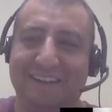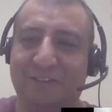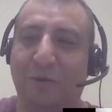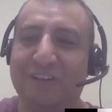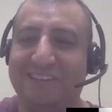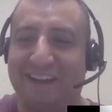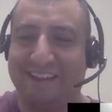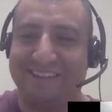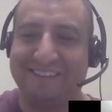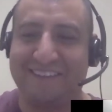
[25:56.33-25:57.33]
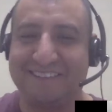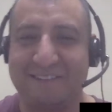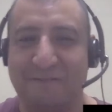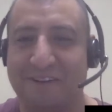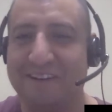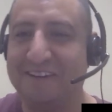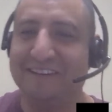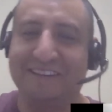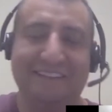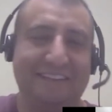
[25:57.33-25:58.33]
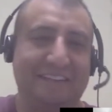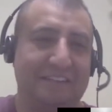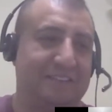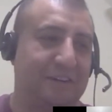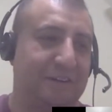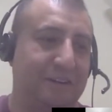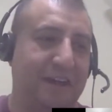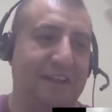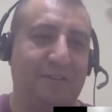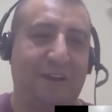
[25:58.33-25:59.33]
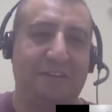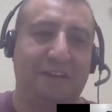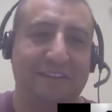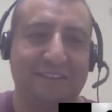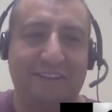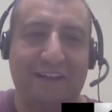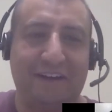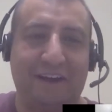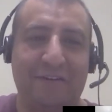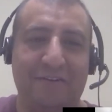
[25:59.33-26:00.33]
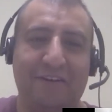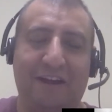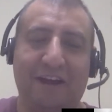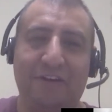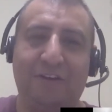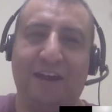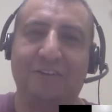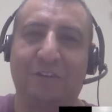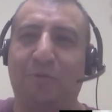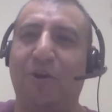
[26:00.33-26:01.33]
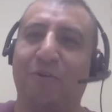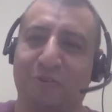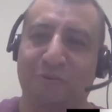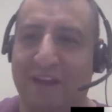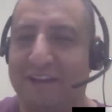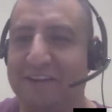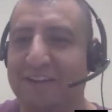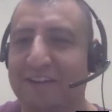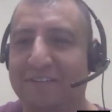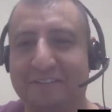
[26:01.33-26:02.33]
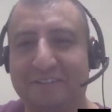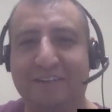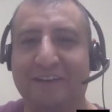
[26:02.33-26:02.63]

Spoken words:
Stony Silence, that's the one. So yeah, that's what I think. I don't really. You guys are the pros, man. You know, you